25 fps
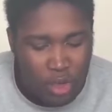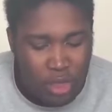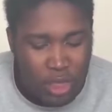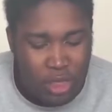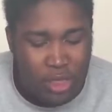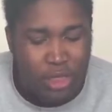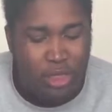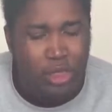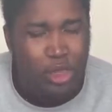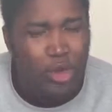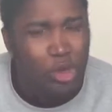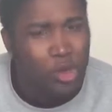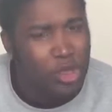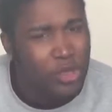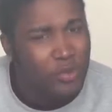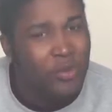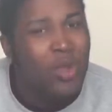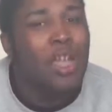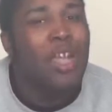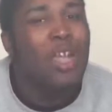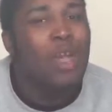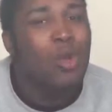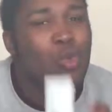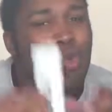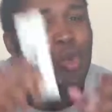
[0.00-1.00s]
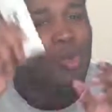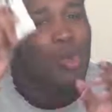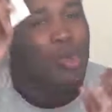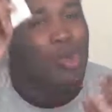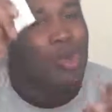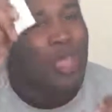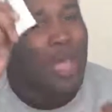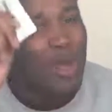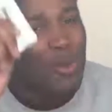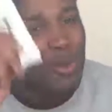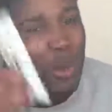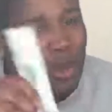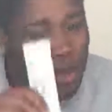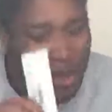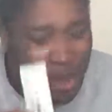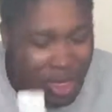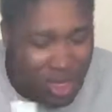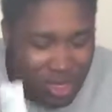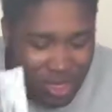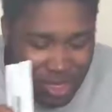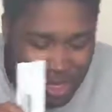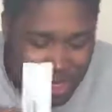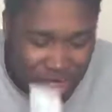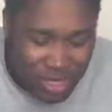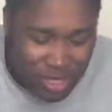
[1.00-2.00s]
exclusive. We'll do that one
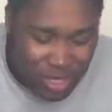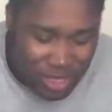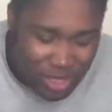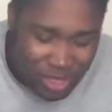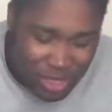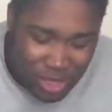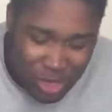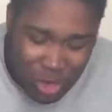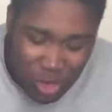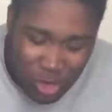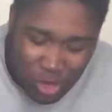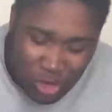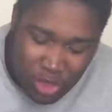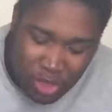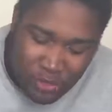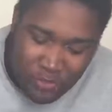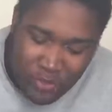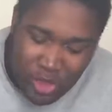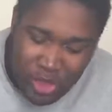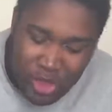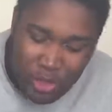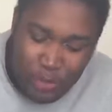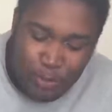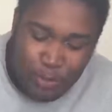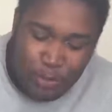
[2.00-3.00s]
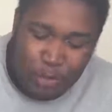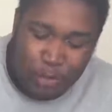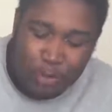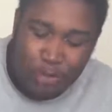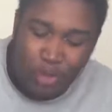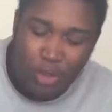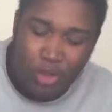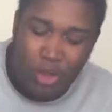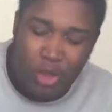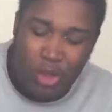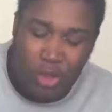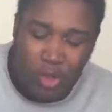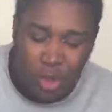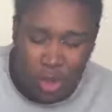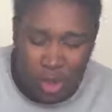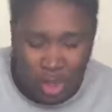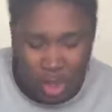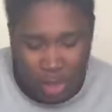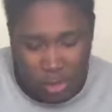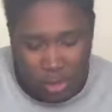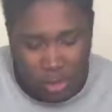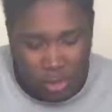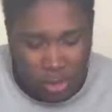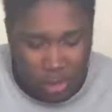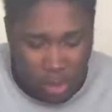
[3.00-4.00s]
last because it's exclusive, isn't it?
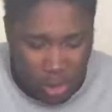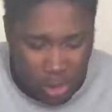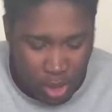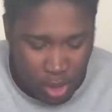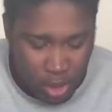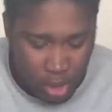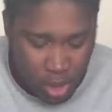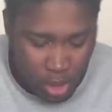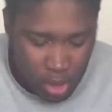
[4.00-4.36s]
Okay, so what's it?